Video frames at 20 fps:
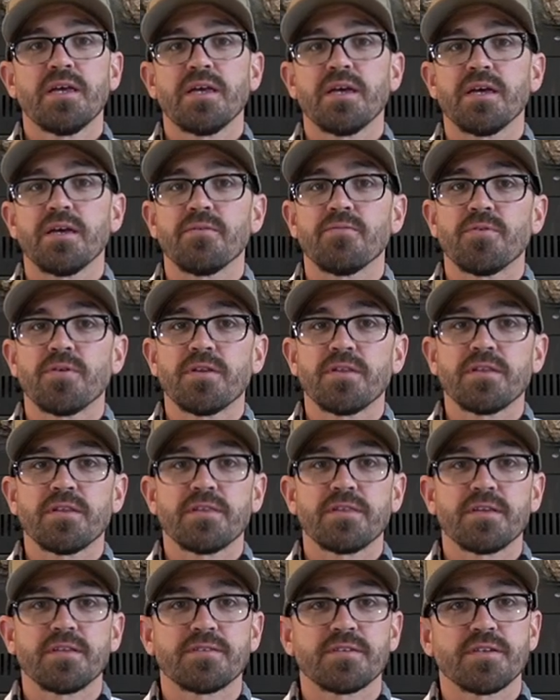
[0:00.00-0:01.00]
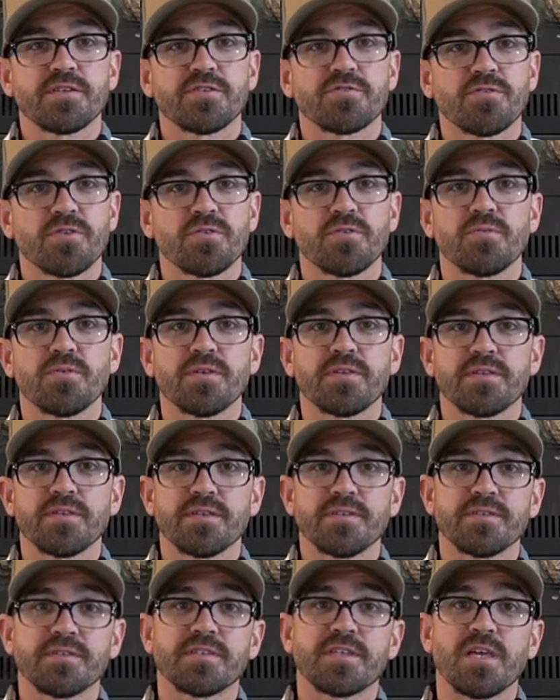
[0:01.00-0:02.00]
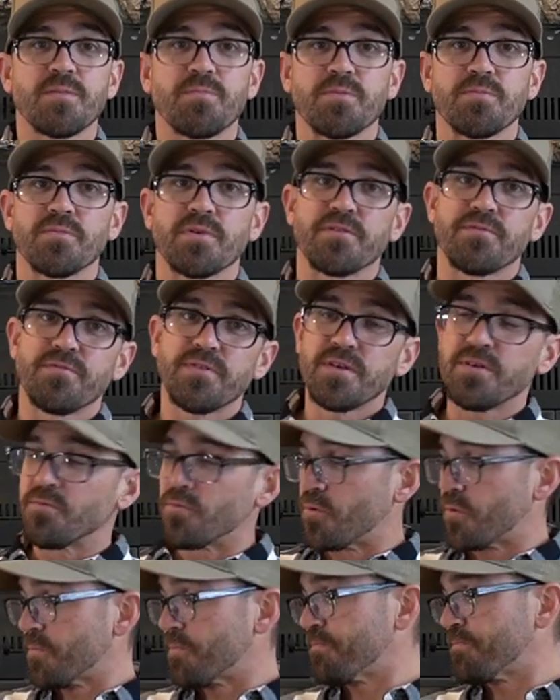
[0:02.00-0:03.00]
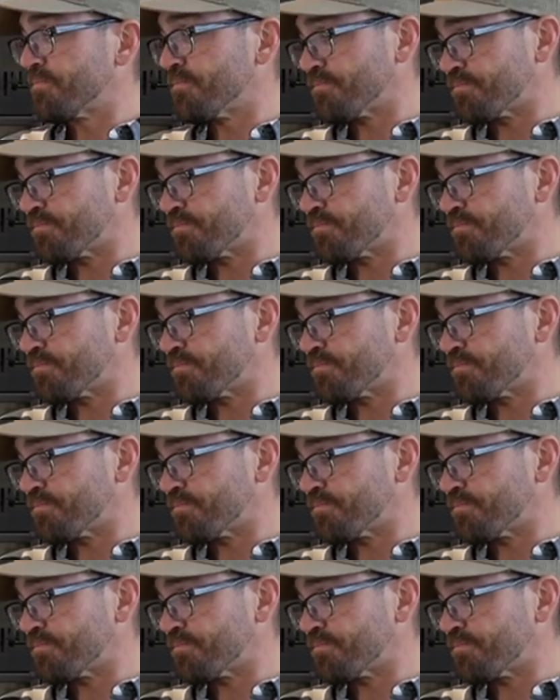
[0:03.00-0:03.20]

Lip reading: And one of the things I struggle with is keeping my feet warm.